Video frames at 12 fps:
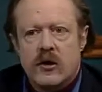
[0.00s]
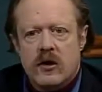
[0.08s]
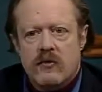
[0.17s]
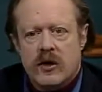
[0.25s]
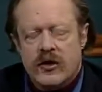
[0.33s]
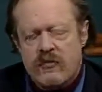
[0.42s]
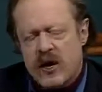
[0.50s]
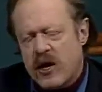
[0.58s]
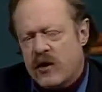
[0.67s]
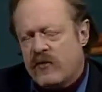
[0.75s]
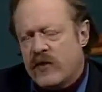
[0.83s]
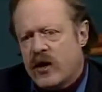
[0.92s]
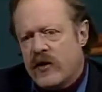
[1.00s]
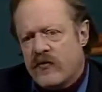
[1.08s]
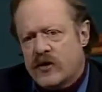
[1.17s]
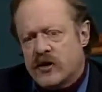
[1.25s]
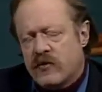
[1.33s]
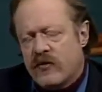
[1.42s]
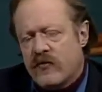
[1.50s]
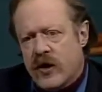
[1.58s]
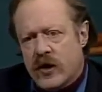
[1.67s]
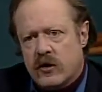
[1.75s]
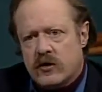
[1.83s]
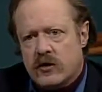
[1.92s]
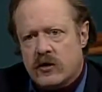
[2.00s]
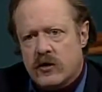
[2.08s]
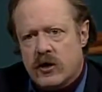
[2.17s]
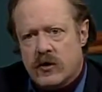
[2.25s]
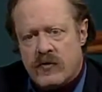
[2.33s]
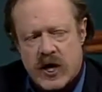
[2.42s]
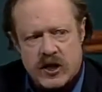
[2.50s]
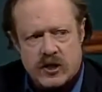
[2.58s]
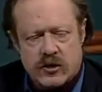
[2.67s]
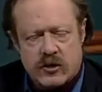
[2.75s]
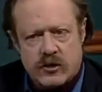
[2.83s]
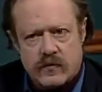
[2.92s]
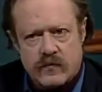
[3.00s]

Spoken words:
but the meaning of life is to be found in the passions.